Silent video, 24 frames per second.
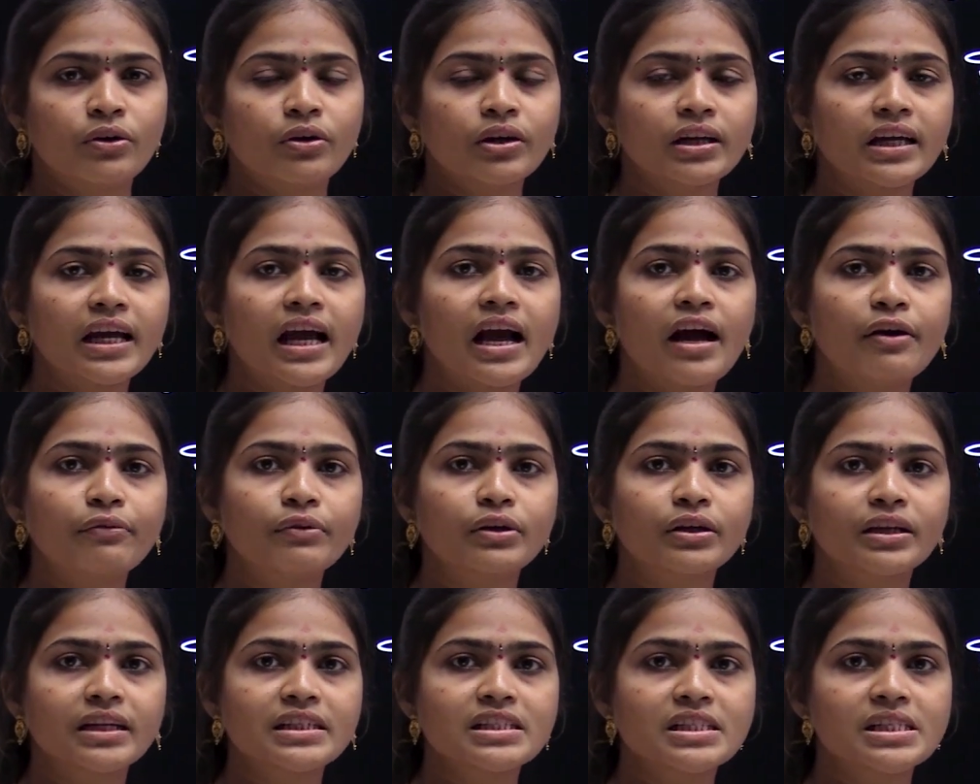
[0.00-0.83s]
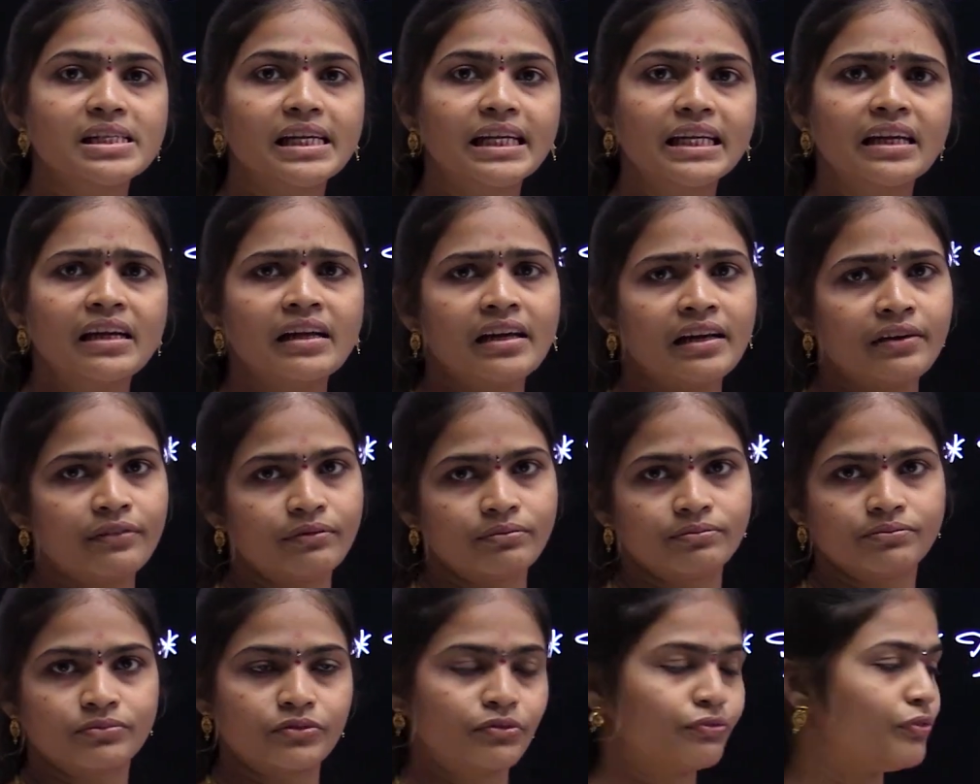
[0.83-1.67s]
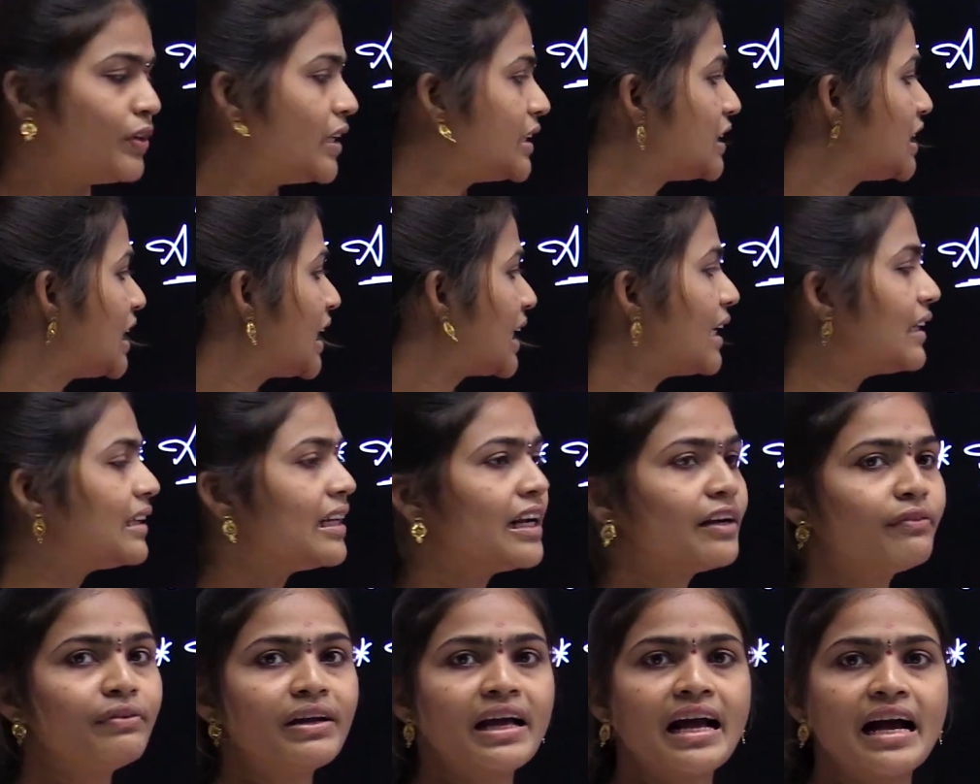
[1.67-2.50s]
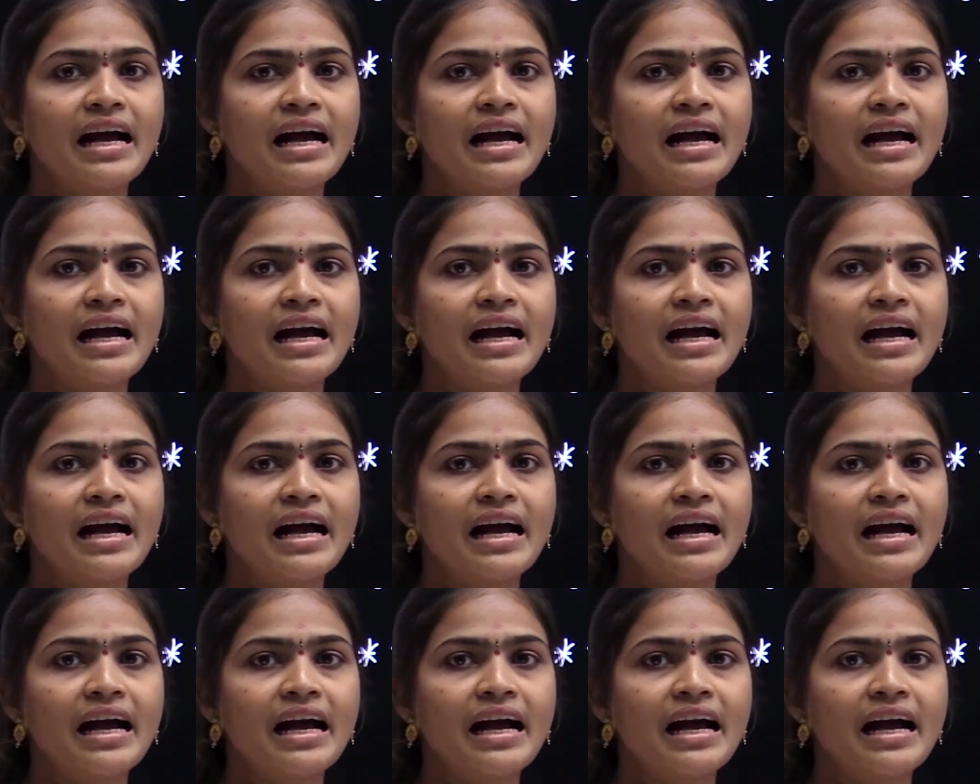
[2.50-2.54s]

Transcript: okay how you can check for checking that we